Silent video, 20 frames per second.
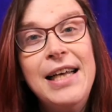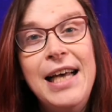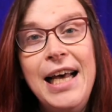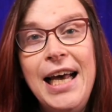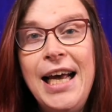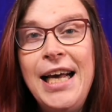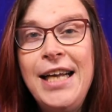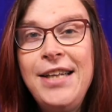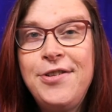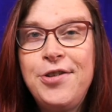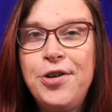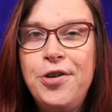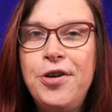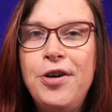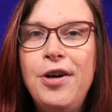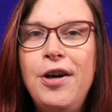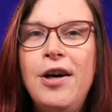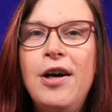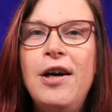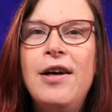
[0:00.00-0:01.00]

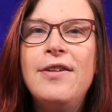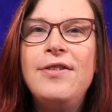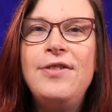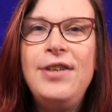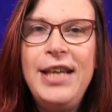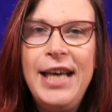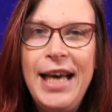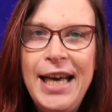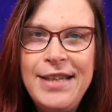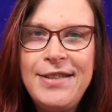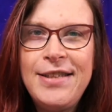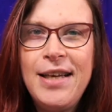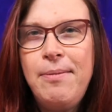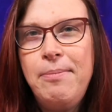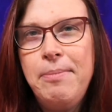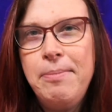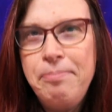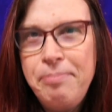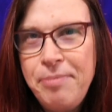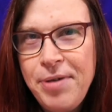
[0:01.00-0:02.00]
Enter the
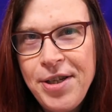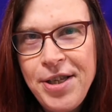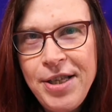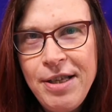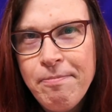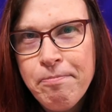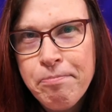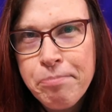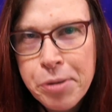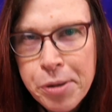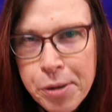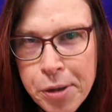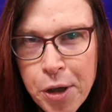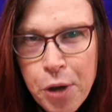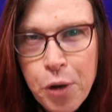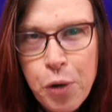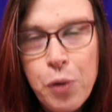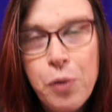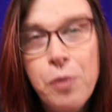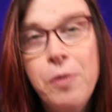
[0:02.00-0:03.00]
ATEM Mini
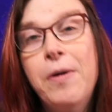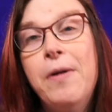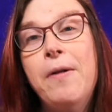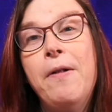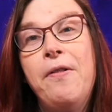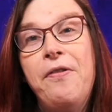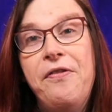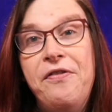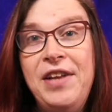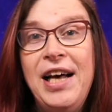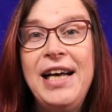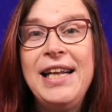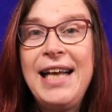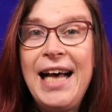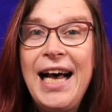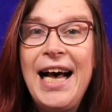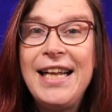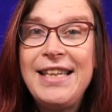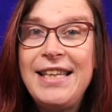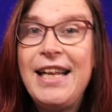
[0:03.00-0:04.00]
Pro. That
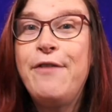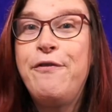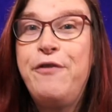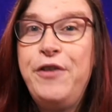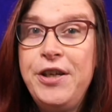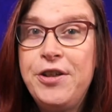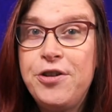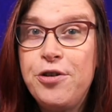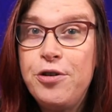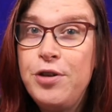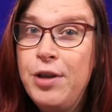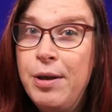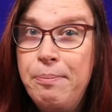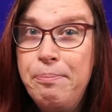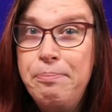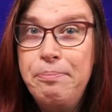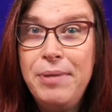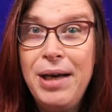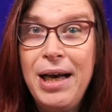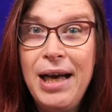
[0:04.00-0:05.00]
had that feature,
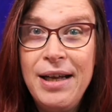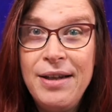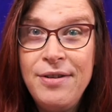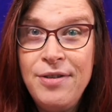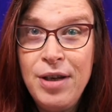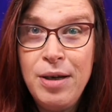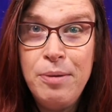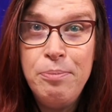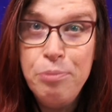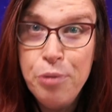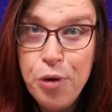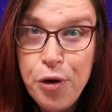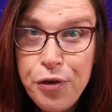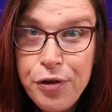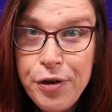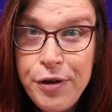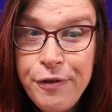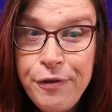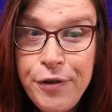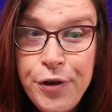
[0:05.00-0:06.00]
the
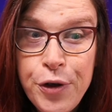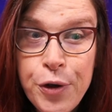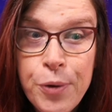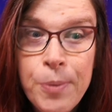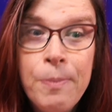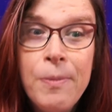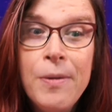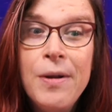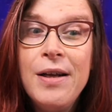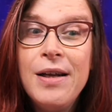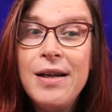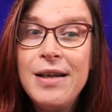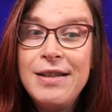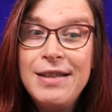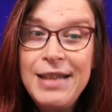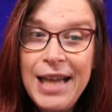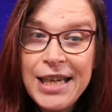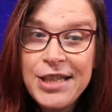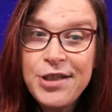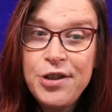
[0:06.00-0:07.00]
multi-view.
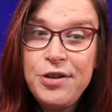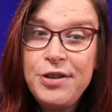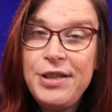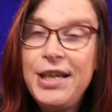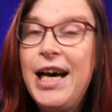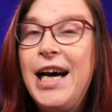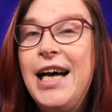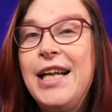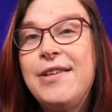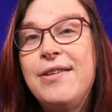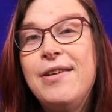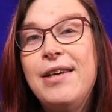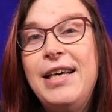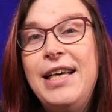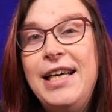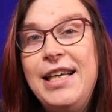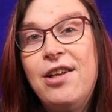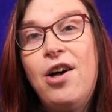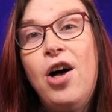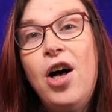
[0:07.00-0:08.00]
Next to that,
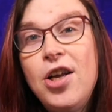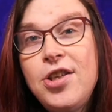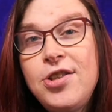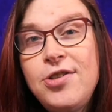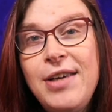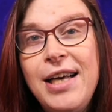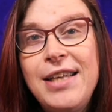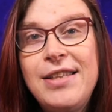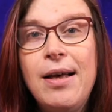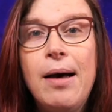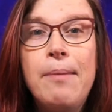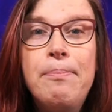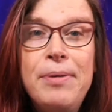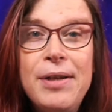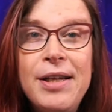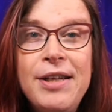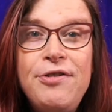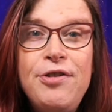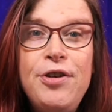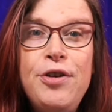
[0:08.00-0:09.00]
it also had the
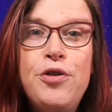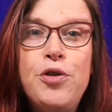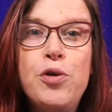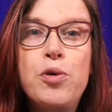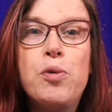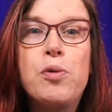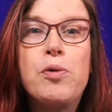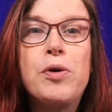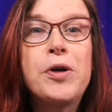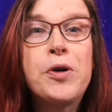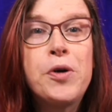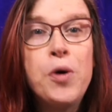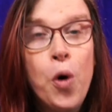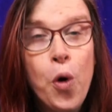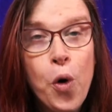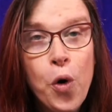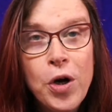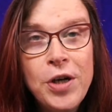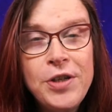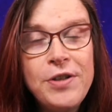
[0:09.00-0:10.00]
ability to
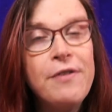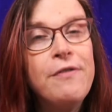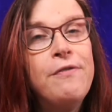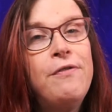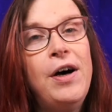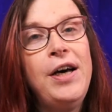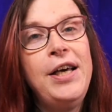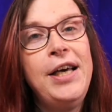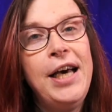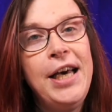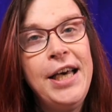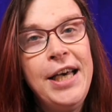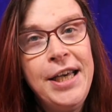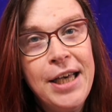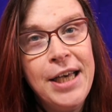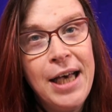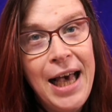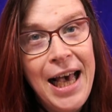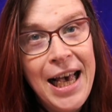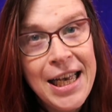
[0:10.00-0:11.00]
record via
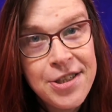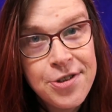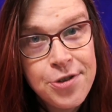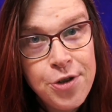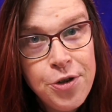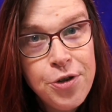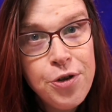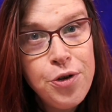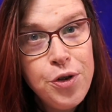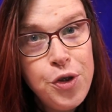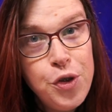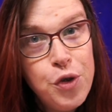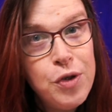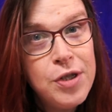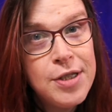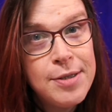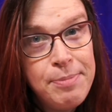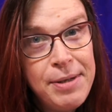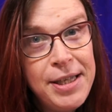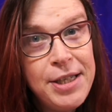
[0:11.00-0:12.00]
a external
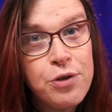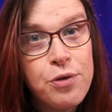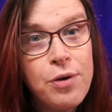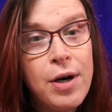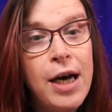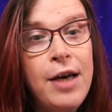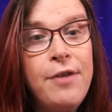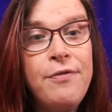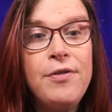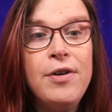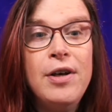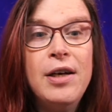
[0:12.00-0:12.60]
USB drive